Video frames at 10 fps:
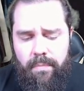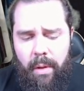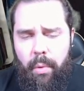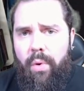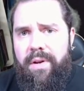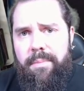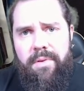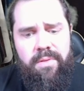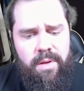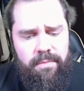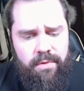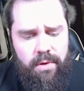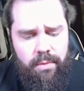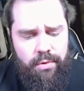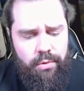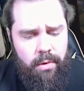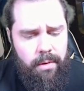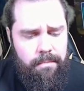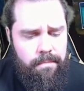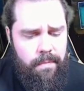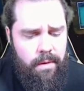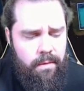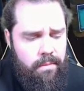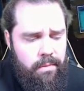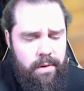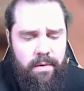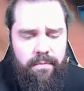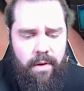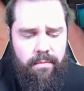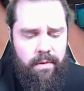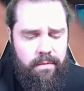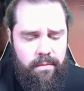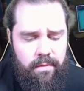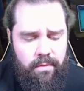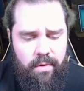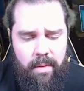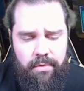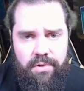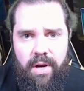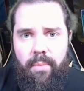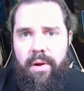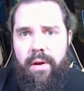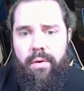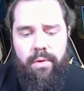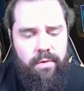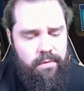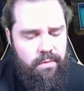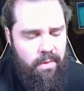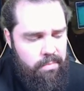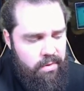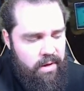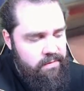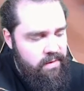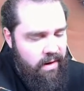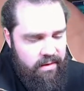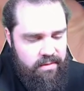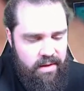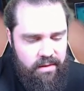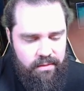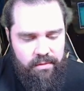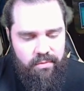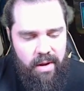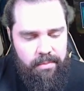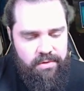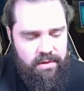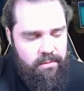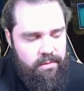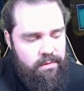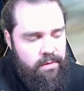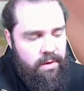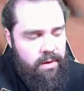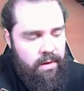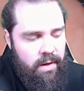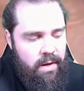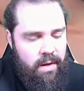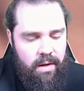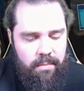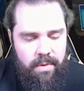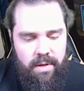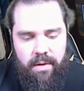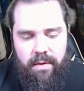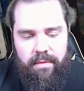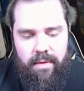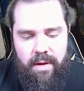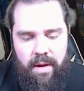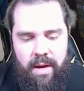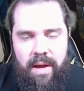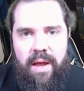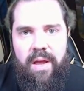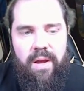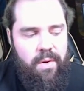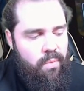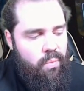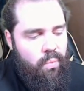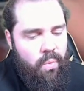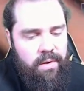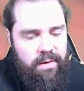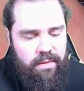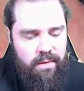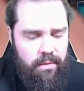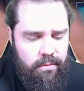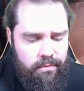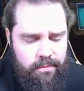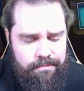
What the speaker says: what types of themes do you enjoy? What are your favorites? Grapple Shot, we're getting close to a playset, I think, on those Grapple Shots, which is good because I wanted those.